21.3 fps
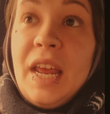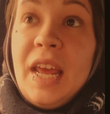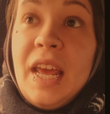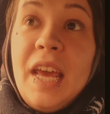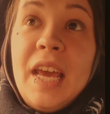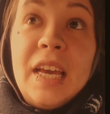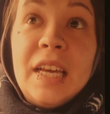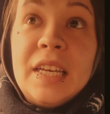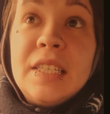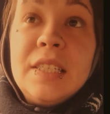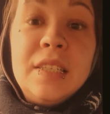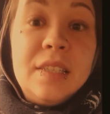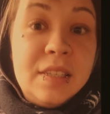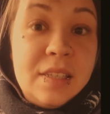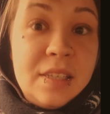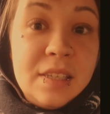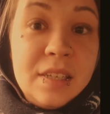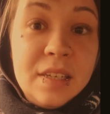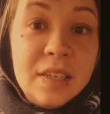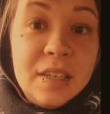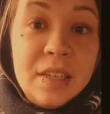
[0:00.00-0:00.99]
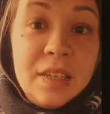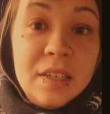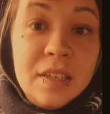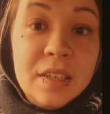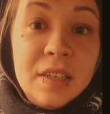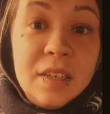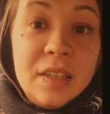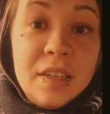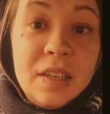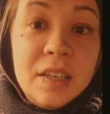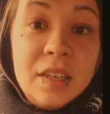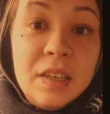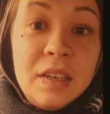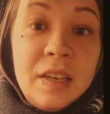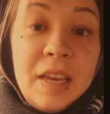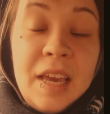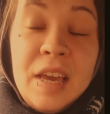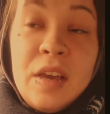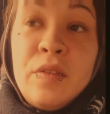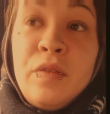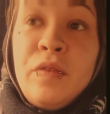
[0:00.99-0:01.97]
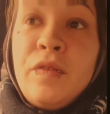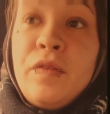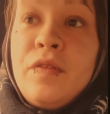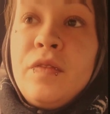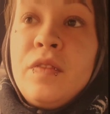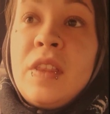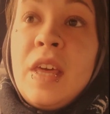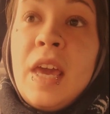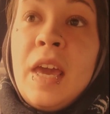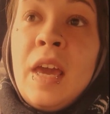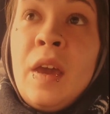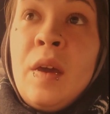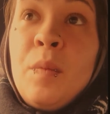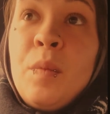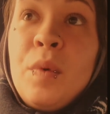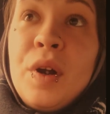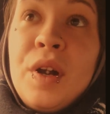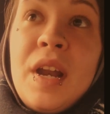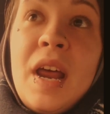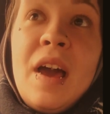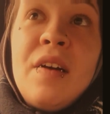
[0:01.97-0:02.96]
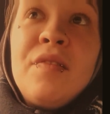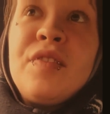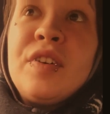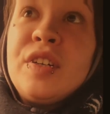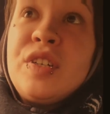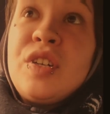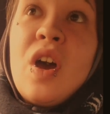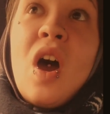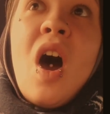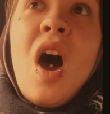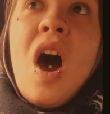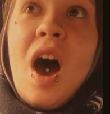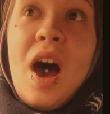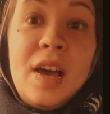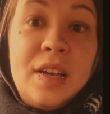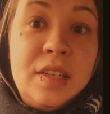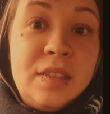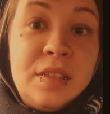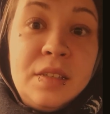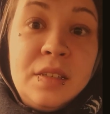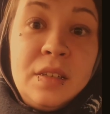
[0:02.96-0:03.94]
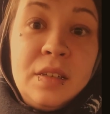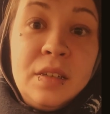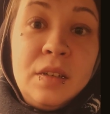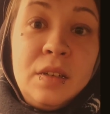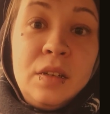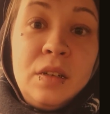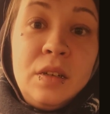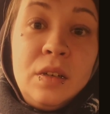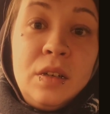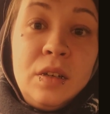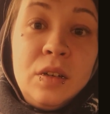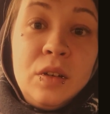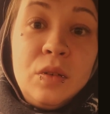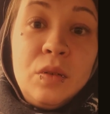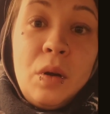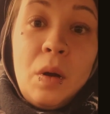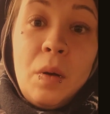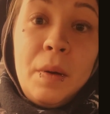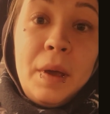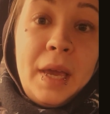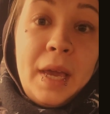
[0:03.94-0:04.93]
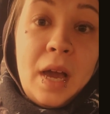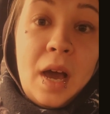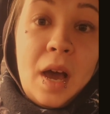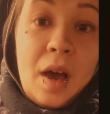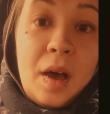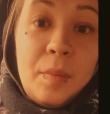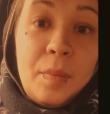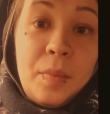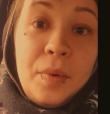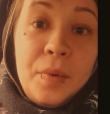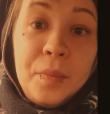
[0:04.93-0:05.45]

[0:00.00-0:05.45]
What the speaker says: is if they were never taught growing up?